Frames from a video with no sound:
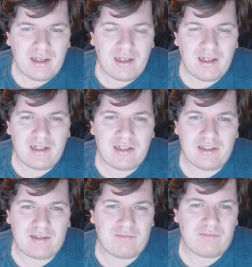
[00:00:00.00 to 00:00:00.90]
And
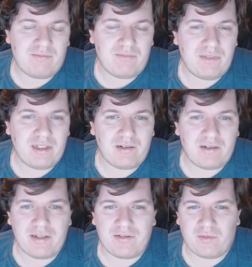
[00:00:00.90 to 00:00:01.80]
it,
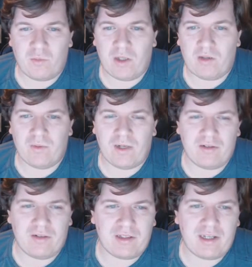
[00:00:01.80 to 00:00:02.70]
gives
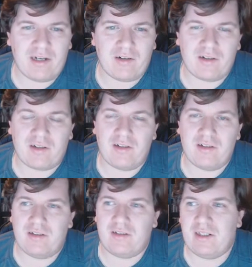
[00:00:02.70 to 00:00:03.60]
well-rounded
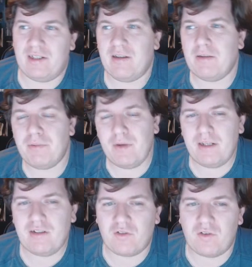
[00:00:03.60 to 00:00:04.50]
characters that are
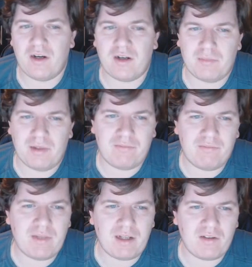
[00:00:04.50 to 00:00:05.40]
pretty strong, but
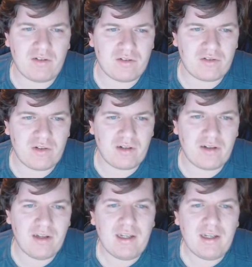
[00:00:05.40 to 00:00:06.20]
not too strong.